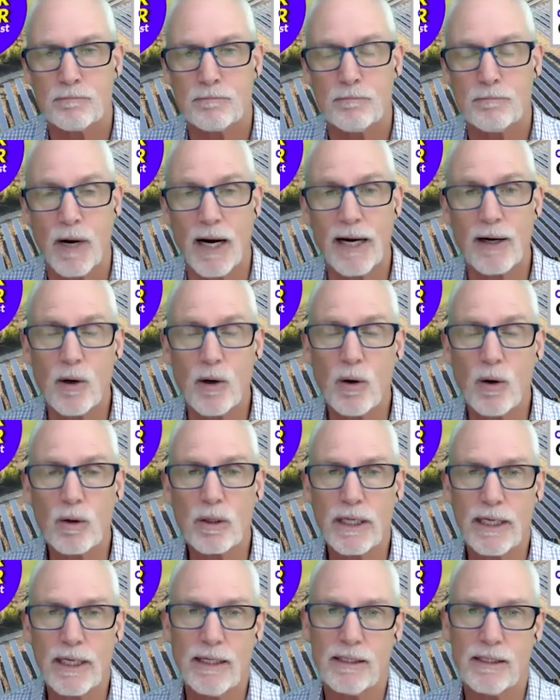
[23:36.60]
My
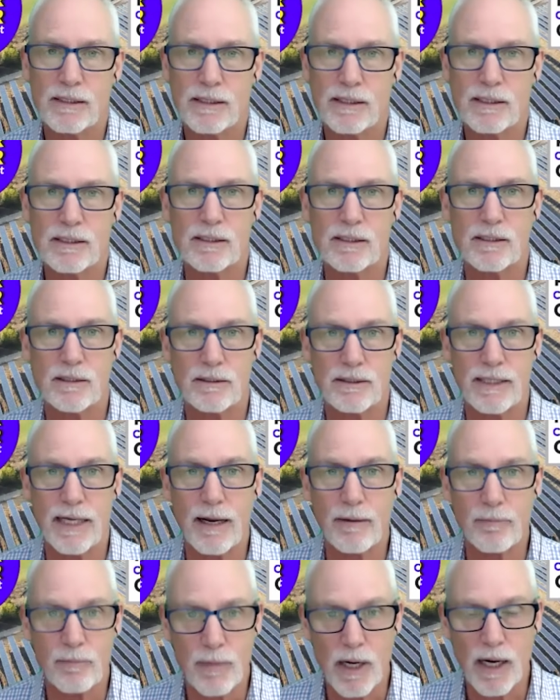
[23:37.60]
goal is to
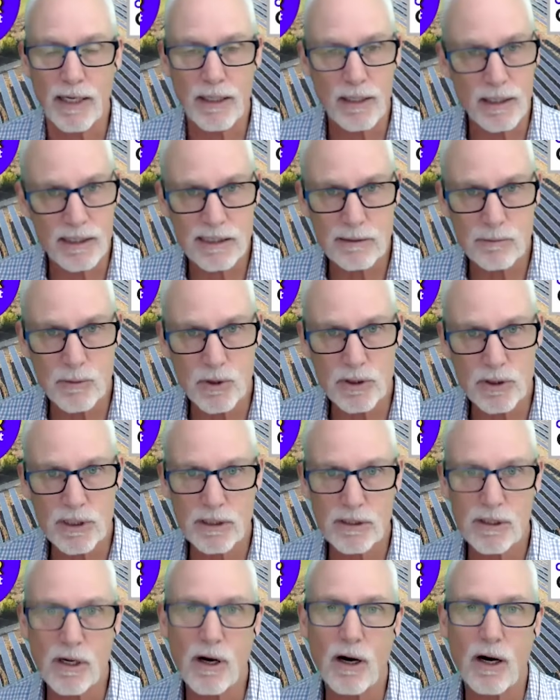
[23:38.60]
get my customer
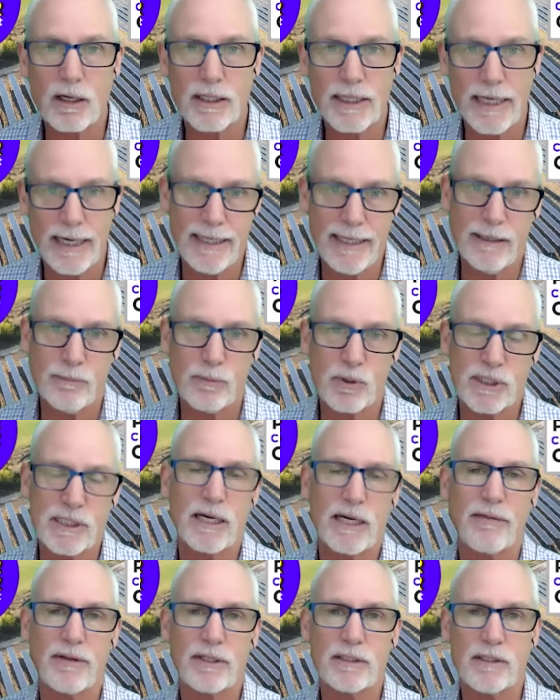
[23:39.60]
to talk
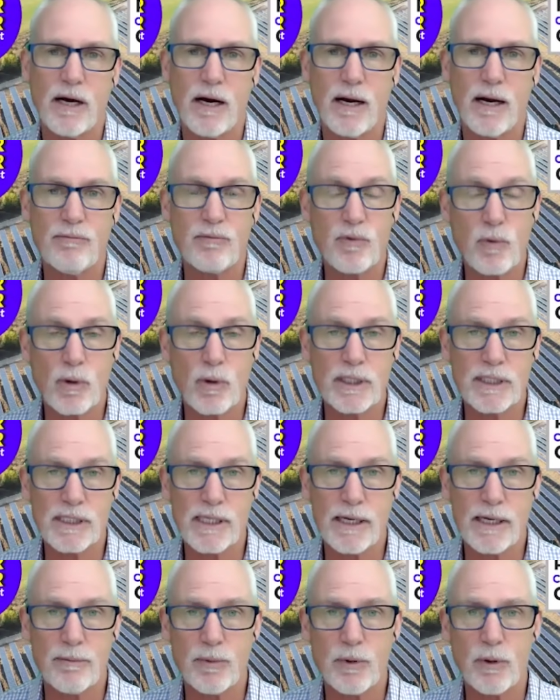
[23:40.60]
80% of the time, for
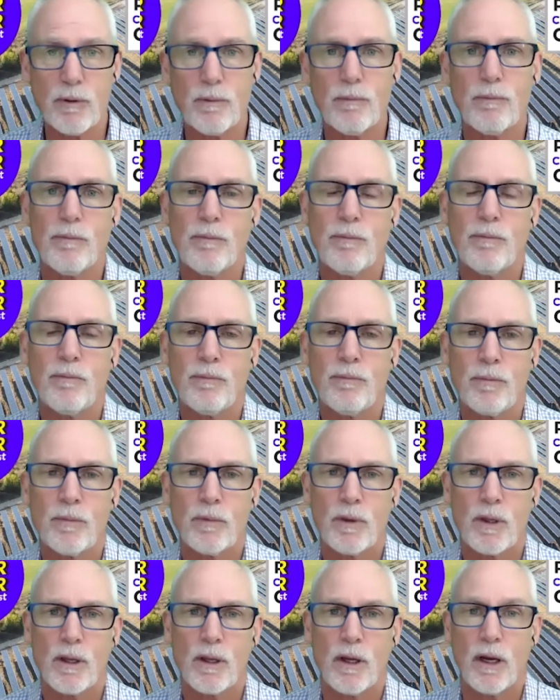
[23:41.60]
example.
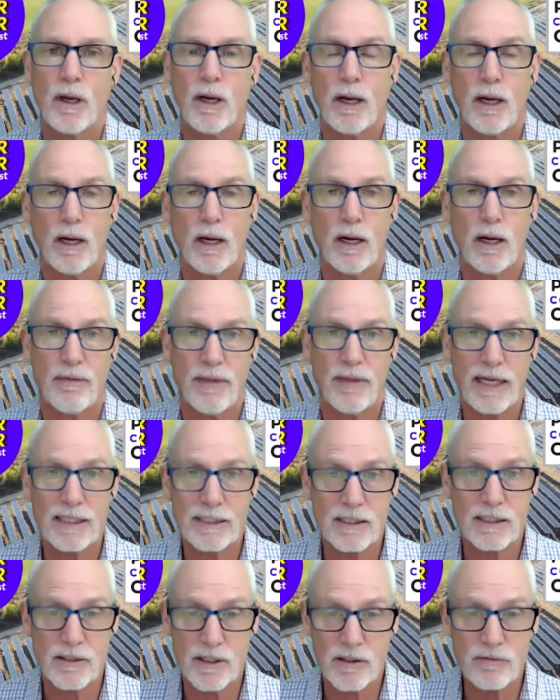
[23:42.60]

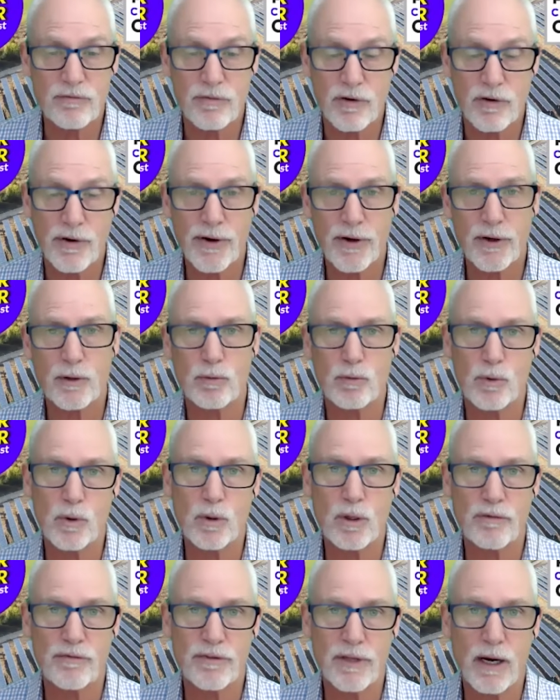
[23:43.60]
That's a very good
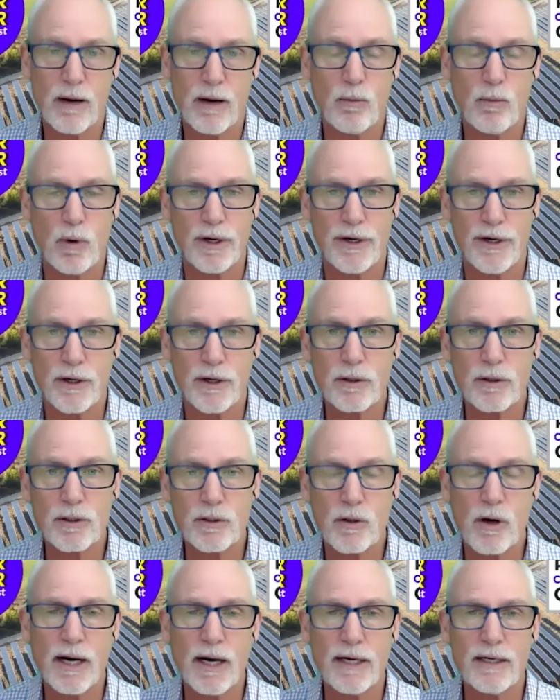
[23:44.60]
rule of thumb. When you're
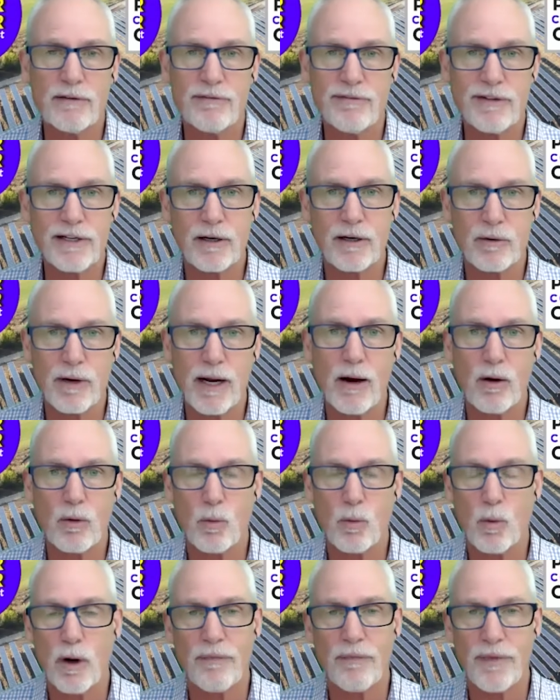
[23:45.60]
trying to figure out
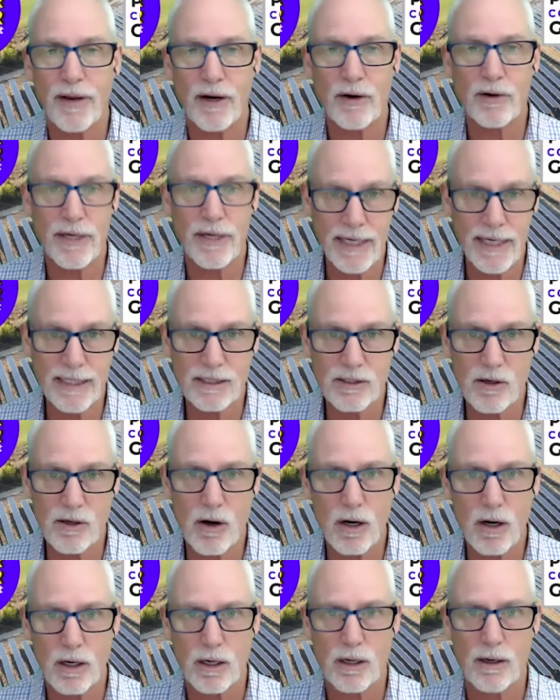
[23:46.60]
what their needs
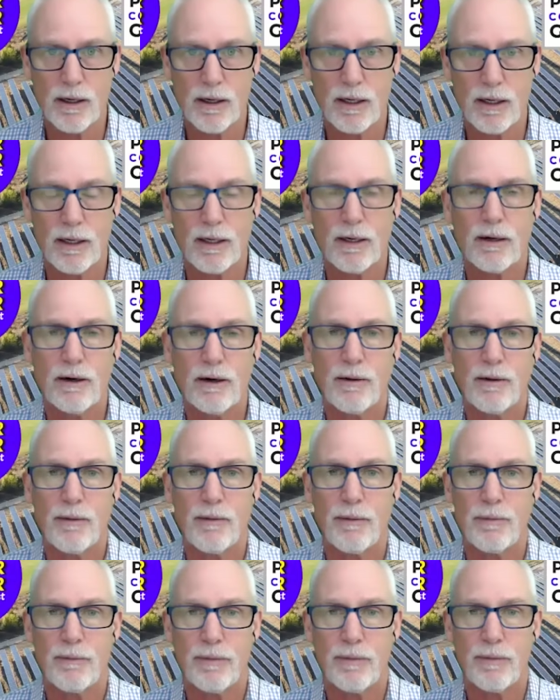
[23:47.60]
are,
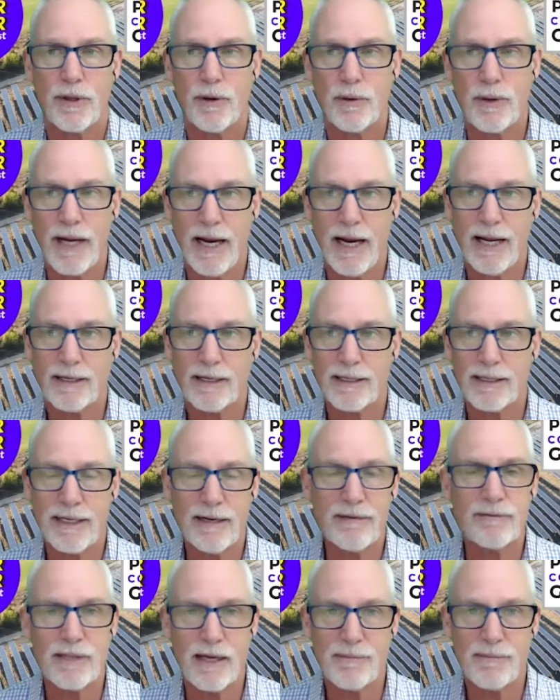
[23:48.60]
you can't
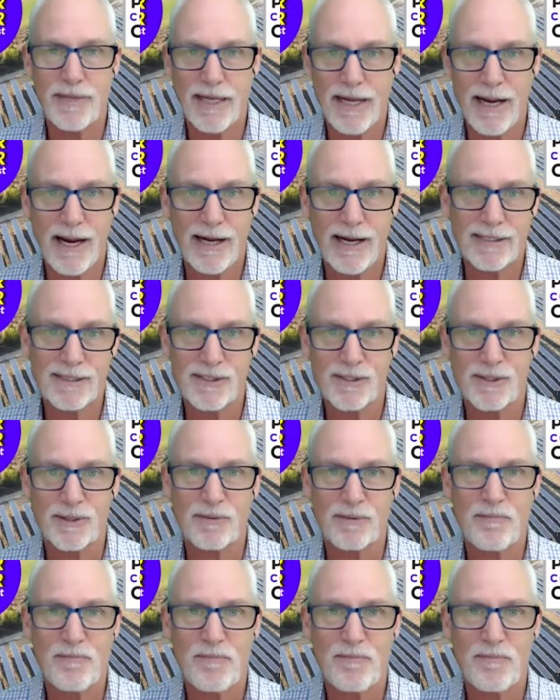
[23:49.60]
give them the answer.